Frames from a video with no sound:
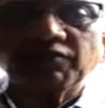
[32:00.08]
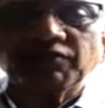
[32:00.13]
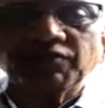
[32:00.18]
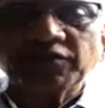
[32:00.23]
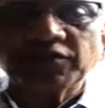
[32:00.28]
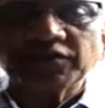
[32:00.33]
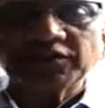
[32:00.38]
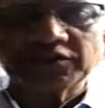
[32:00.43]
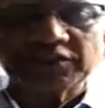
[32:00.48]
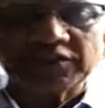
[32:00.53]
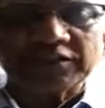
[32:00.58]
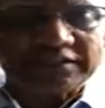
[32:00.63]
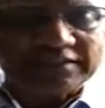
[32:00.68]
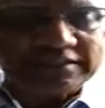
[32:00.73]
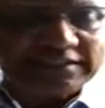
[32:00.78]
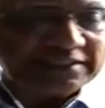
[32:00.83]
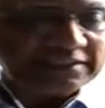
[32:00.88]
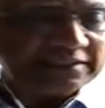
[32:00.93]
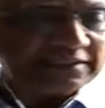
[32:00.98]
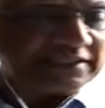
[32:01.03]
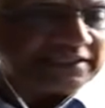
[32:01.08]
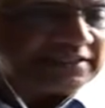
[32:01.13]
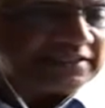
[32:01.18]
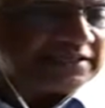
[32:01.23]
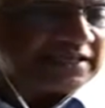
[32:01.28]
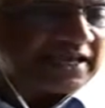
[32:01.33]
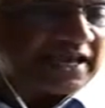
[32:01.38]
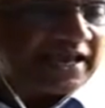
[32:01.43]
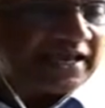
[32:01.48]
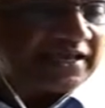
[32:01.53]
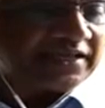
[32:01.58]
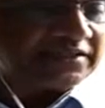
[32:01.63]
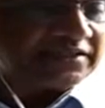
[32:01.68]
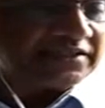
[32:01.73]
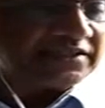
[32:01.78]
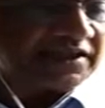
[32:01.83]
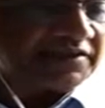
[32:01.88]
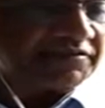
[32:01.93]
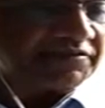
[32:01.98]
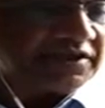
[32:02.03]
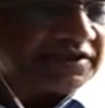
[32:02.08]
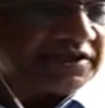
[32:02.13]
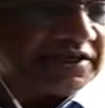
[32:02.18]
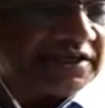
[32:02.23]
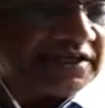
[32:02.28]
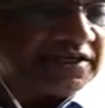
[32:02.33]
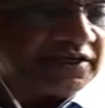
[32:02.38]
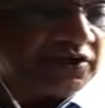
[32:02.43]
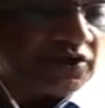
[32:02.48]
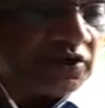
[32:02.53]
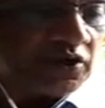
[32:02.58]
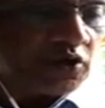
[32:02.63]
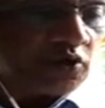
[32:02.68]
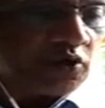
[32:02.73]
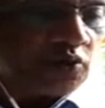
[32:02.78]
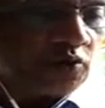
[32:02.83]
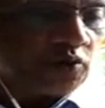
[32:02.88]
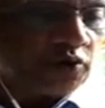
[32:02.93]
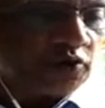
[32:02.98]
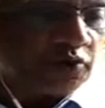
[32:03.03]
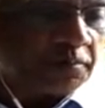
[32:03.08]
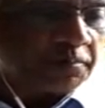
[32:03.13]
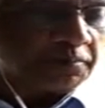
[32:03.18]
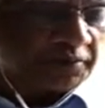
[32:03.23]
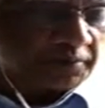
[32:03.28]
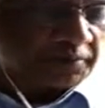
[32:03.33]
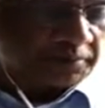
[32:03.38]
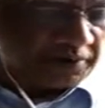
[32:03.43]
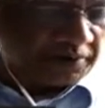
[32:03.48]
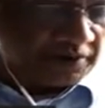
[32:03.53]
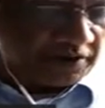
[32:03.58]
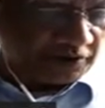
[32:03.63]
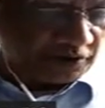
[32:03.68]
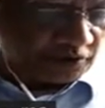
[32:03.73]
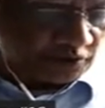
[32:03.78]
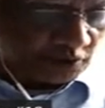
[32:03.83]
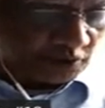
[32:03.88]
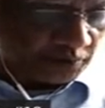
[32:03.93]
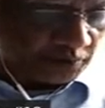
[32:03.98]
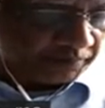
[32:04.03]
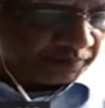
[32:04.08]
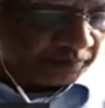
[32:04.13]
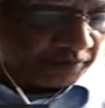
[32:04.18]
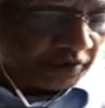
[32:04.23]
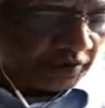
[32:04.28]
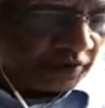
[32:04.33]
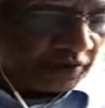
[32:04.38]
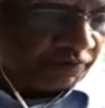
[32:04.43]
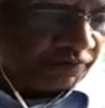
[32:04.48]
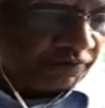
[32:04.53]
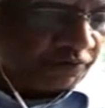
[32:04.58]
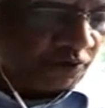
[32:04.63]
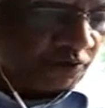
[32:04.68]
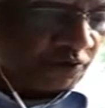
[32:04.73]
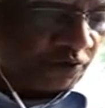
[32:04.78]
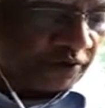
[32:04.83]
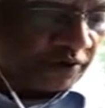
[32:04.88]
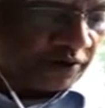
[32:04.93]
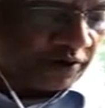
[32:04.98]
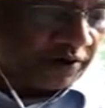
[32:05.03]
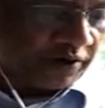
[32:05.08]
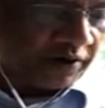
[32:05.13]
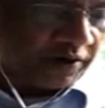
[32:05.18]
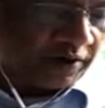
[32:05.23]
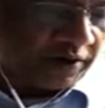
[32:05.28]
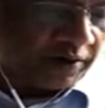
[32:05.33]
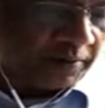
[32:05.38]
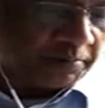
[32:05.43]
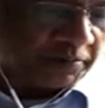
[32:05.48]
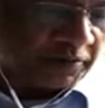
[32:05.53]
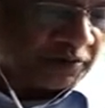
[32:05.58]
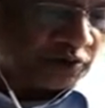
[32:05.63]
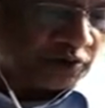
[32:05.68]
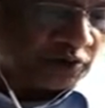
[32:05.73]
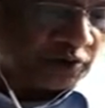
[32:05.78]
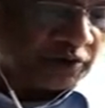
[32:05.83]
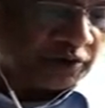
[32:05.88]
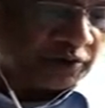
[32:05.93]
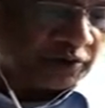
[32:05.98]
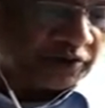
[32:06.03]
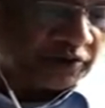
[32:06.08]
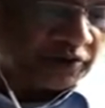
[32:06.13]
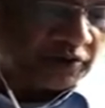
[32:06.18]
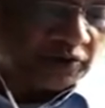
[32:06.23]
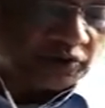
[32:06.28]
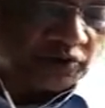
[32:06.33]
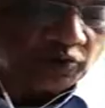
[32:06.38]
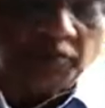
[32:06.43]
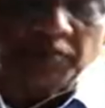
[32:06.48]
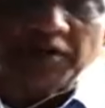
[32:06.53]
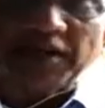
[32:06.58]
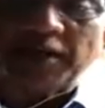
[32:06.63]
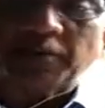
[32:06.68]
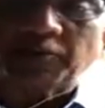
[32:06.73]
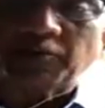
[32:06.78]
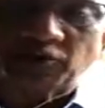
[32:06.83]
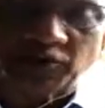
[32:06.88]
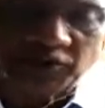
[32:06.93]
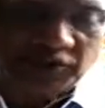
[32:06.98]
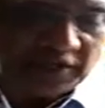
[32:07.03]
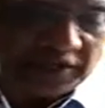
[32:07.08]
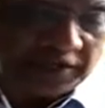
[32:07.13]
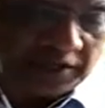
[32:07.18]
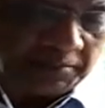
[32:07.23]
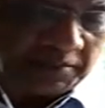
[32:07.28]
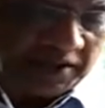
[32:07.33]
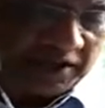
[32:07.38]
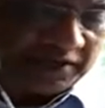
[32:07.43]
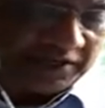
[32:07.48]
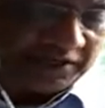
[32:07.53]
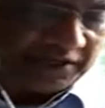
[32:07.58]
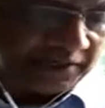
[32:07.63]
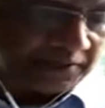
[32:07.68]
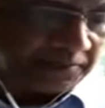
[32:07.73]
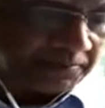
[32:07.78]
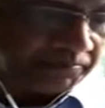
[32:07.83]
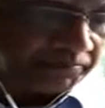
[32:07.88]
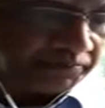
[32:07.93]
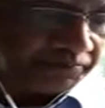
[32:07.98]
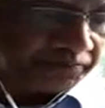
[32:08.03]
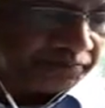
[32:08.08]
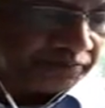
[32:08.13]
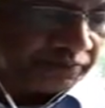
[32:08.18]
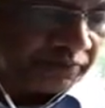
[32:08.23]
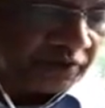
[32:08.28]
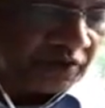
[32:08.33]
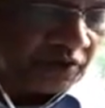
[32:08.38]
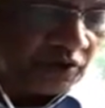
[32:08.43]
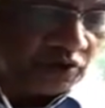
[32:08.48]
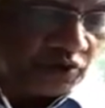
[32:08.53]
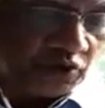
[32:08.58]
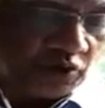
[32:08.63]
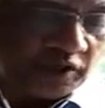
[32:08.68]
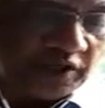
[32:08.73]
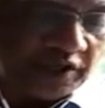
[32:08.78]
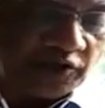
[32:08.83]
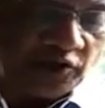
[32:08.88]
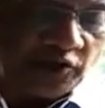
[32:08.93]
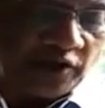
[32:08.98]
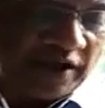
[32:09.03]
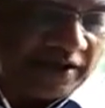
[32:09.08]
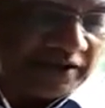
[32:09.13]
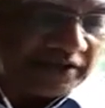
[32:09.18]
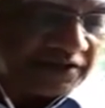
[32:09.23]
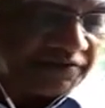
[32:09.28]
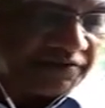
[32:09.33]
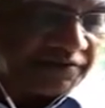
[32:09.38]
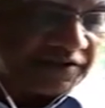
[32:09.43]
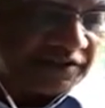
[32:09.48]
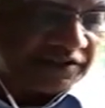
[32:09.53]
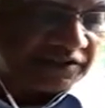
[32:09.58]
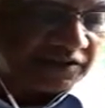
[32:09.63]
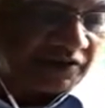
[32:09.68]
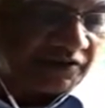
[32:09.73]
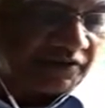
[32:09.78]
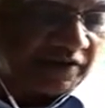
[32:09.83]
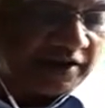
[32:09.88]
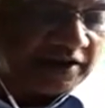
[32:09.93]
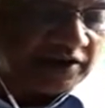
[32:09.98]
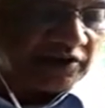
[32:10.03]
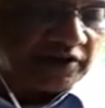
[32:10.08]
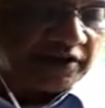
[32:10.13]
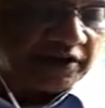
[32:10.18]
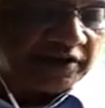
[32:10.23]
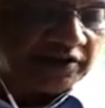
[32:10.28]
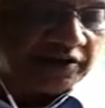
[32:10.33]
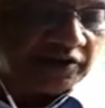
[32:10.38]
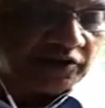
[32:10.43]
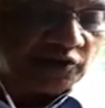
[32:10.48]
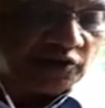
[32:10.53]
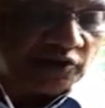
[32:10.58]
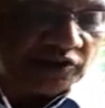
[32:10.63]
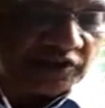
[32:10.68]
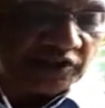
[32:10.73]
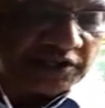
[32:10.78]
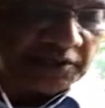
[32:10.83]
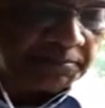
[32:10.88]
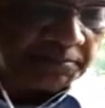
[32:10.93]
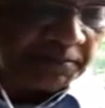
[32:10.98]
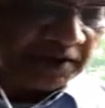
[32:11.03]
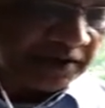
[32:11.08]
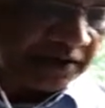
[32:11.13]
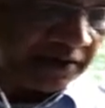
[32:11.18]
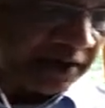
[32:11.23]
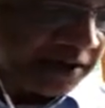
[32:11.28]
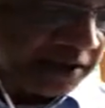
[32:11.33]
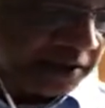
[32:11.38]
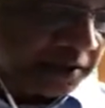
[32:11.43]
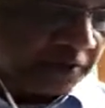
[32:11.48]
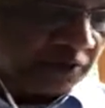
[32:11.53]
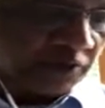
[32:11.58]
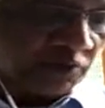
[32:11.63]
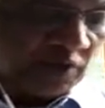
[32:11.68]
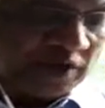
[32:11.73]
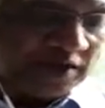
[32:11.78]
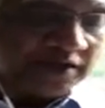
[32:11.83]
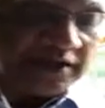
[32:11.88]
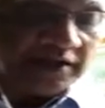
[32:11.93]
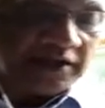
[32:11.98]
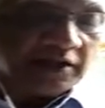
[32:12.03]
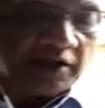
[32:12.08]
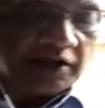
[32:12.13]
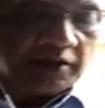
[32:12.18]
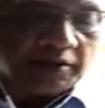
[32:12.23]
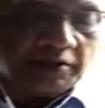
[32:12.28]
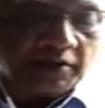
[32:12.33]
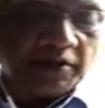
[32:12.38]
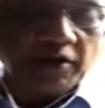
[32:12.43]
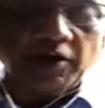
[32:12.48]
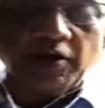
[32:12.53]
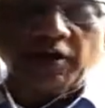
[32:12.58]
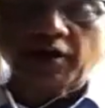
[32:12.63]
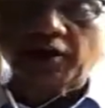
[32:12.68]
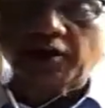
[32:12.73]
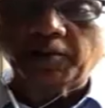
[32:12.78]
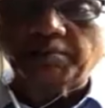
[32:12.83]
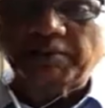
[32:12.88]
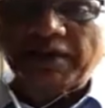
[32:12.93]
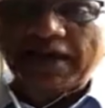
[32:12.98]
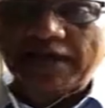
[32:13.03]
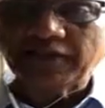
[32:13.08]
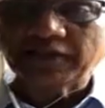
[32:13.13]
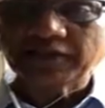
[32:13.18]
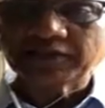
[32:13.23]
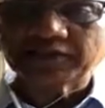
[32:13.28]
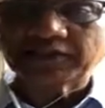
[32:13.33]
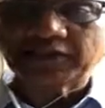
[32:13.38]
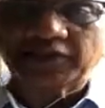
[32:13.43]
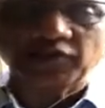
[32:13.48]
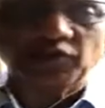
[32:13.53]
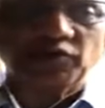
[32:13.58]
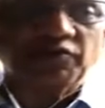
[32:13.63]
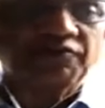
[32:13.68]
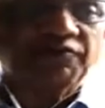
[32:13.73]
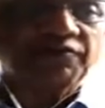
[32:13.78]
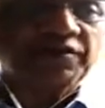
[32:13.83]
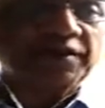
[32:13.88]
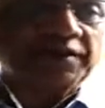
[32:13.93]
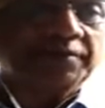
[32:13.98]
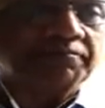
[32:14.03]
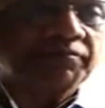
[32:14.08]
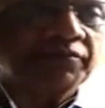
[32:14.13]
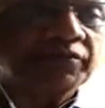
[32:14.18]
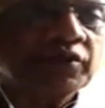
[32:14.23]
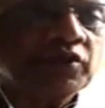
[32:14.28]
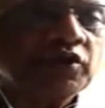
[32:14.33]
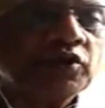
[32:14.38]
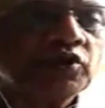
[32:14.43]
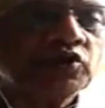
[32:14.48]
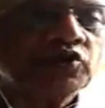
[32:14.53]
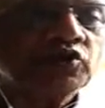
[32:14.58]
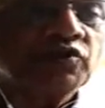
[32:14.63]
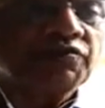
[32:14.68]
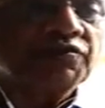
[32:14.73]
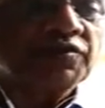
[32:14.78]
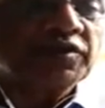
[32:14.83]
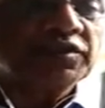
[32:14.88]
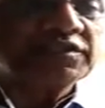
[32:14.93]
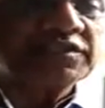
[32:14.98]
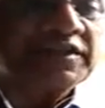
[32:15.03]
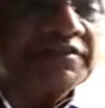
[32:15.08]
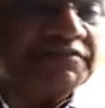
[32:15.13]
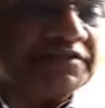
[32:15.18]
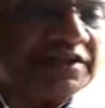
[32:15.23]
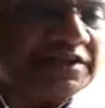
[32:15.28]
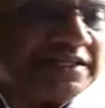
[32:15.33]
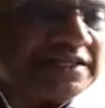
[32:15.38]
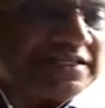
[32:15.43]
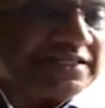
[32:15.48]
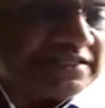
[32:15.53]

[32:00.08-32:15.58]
verse 16 and 17 were to prepare you for to be able to sit and meditate, so that your activities are regulated, your sleep and waking are balanced, and you're free. So verse 17